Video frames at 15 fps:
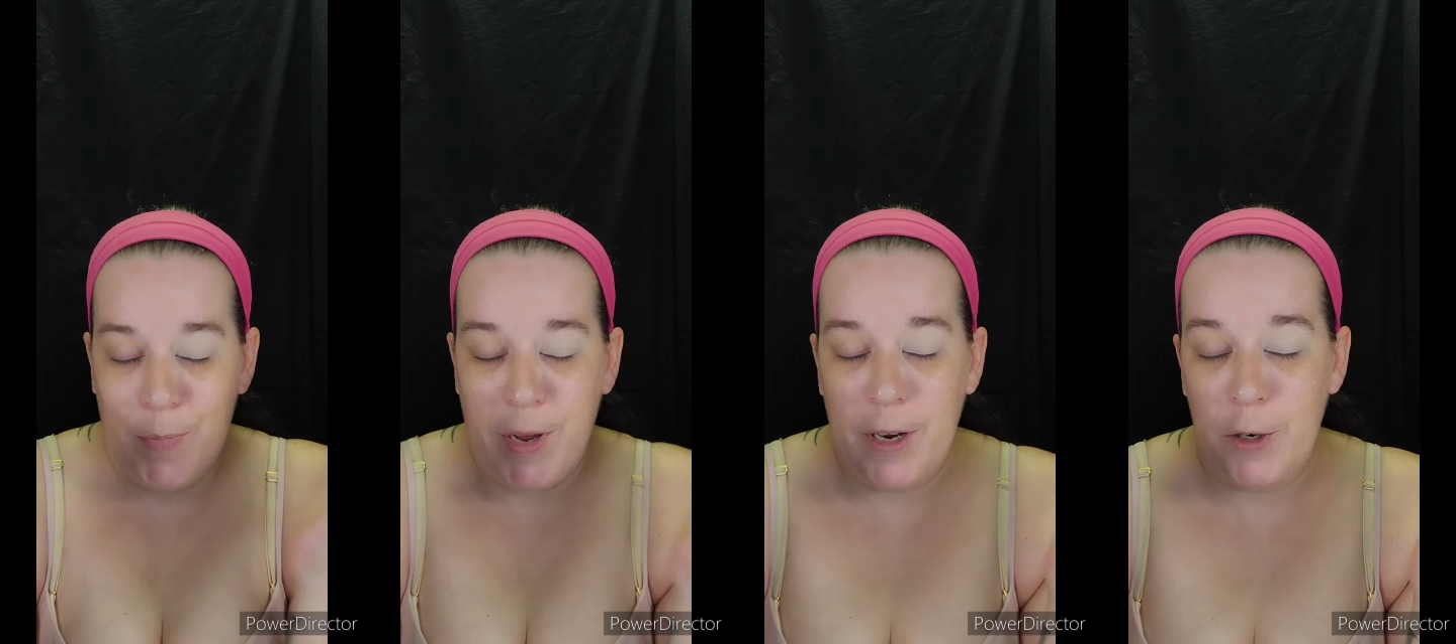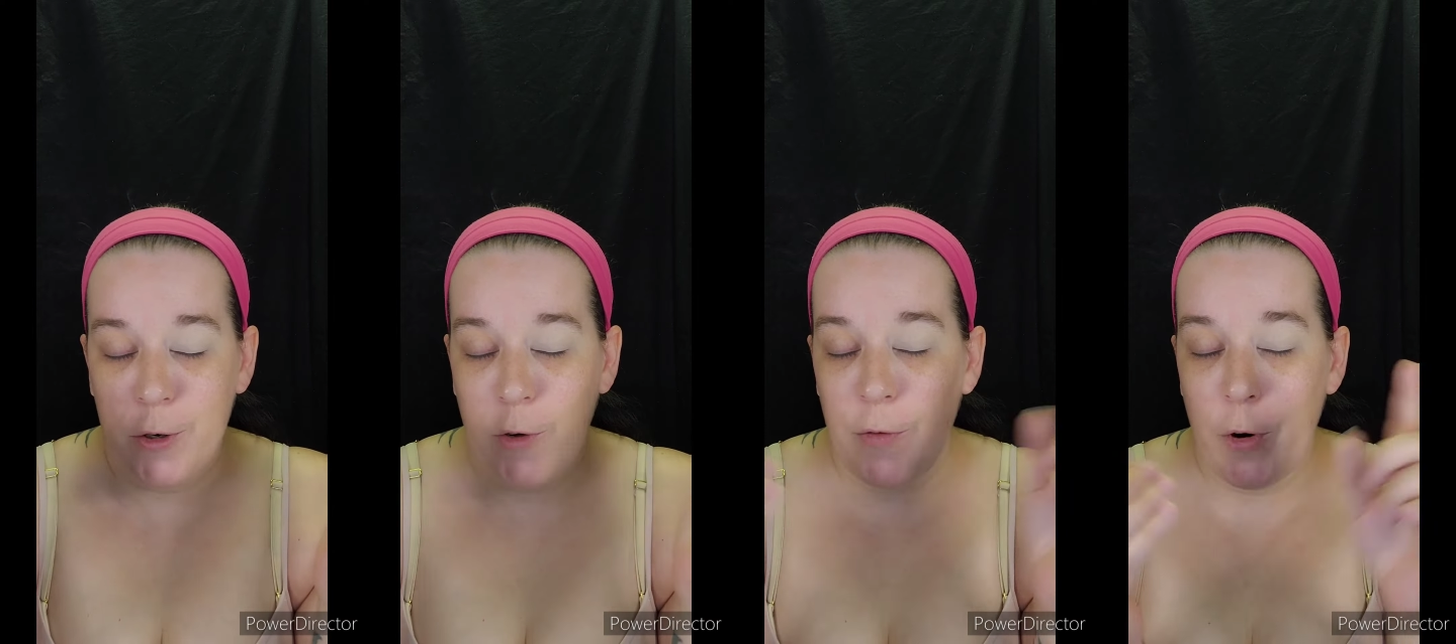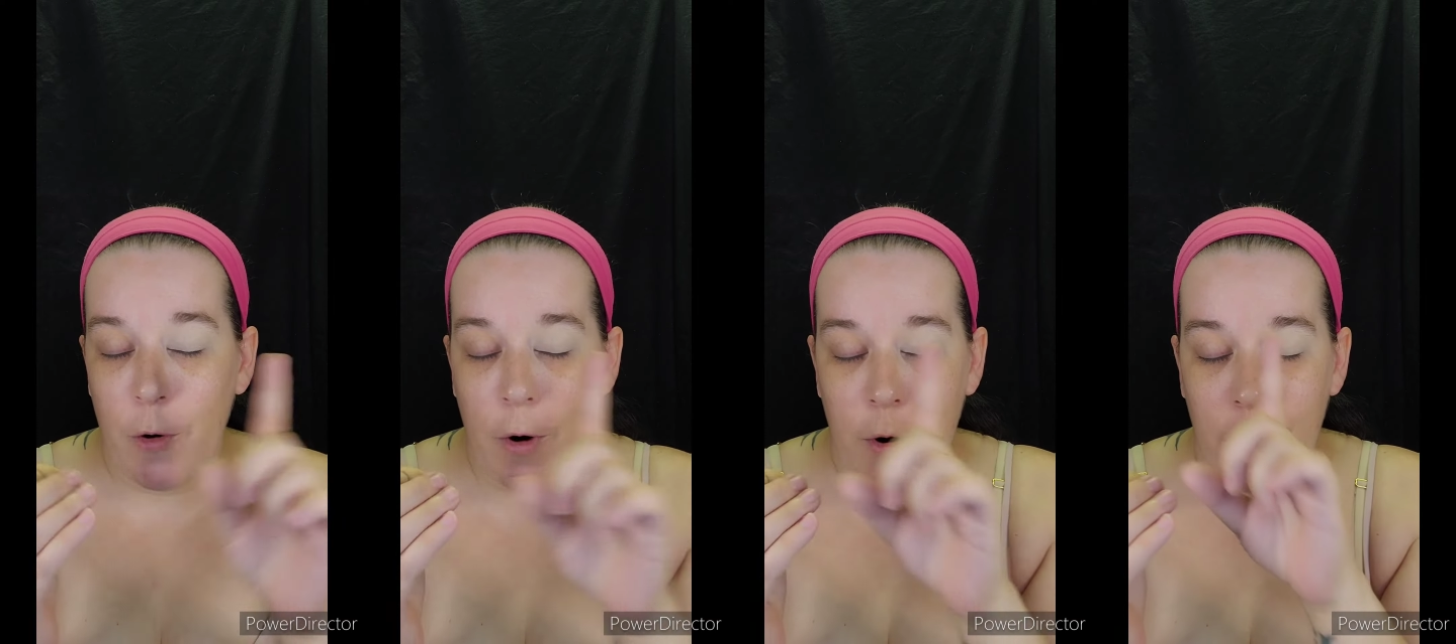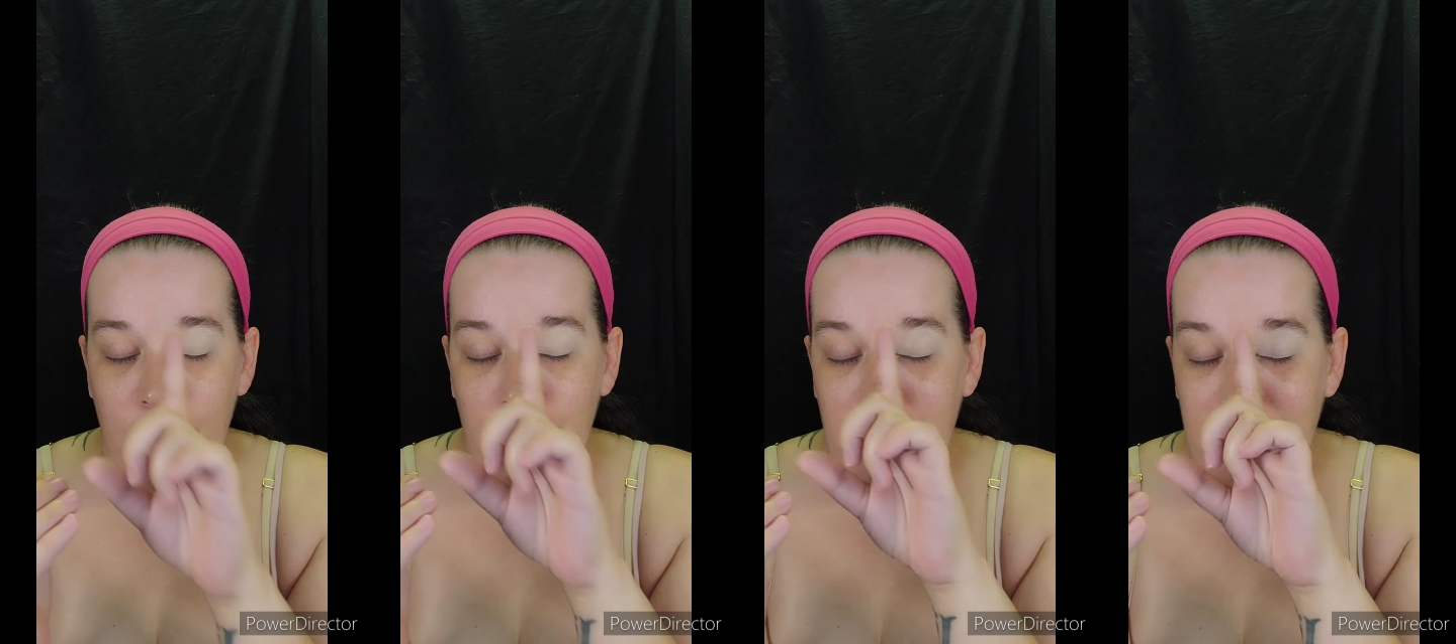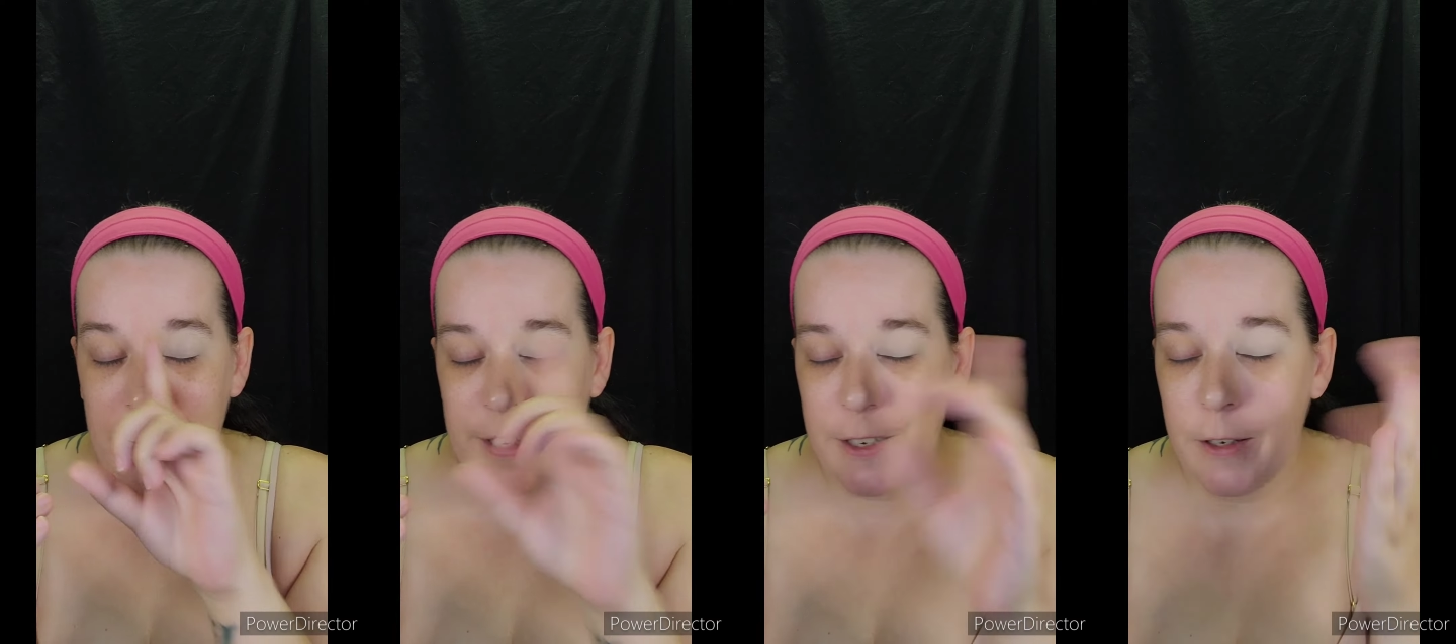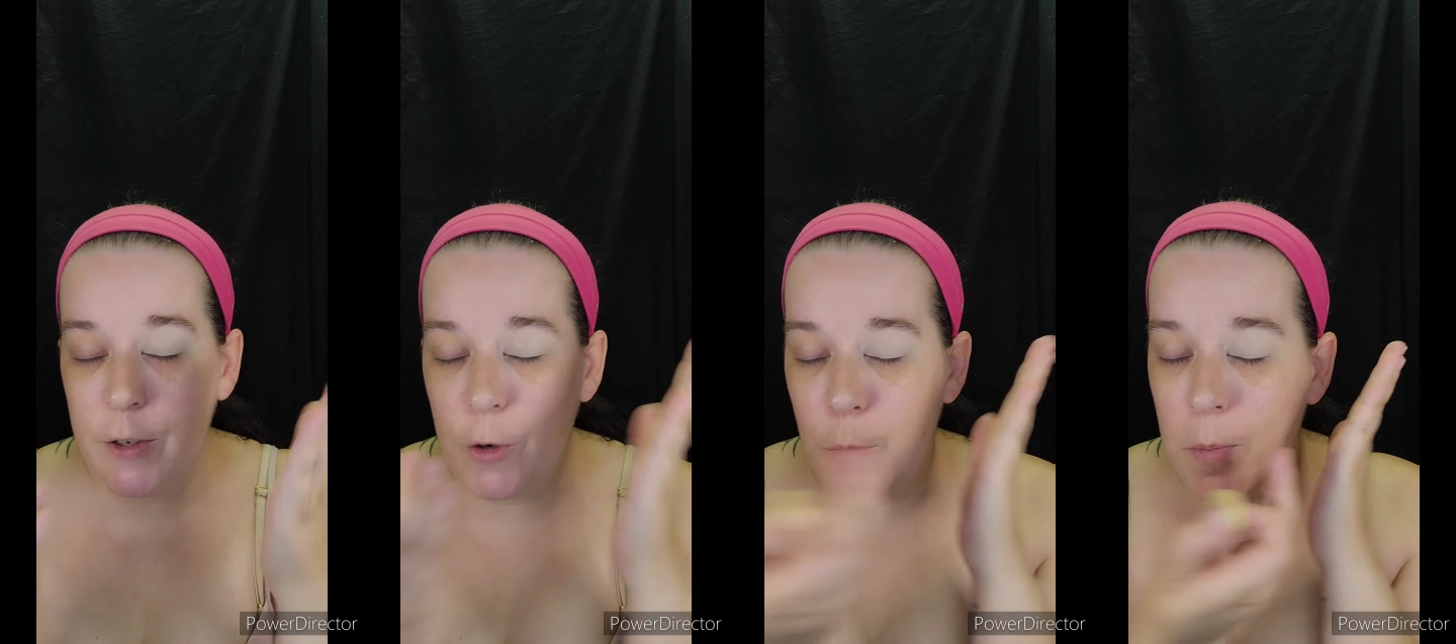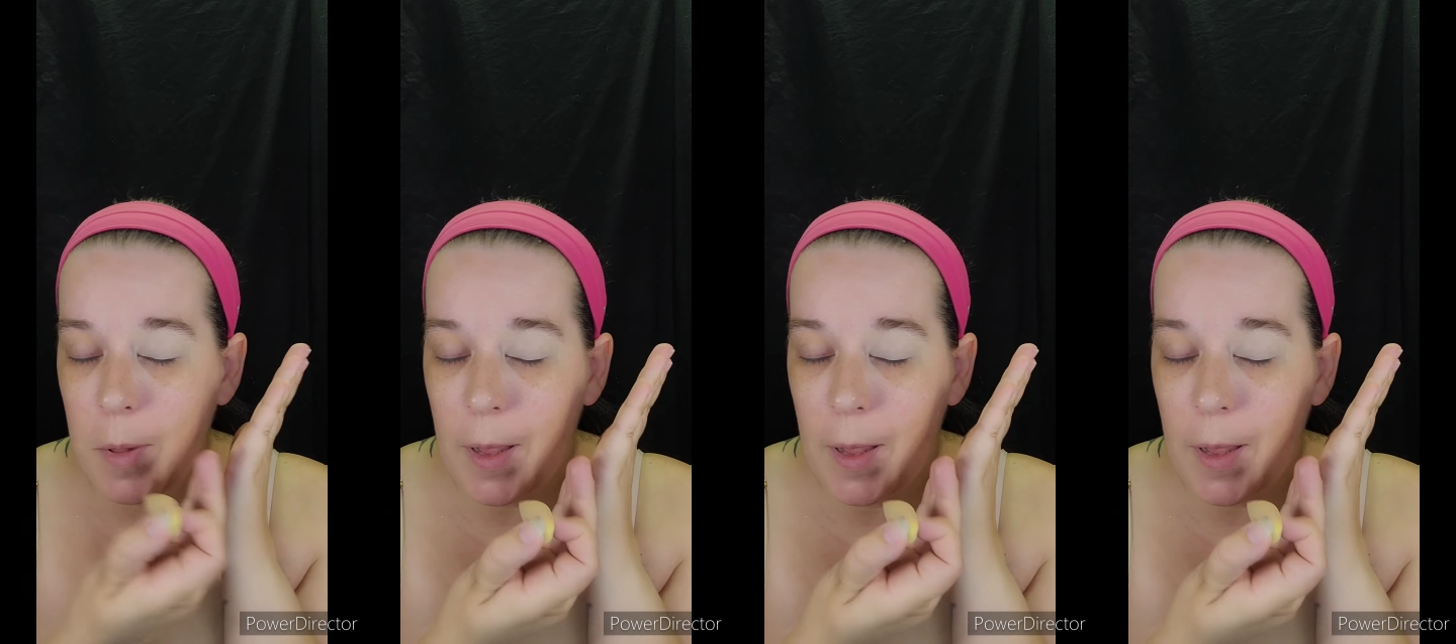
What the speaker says: picture of your own, and this is your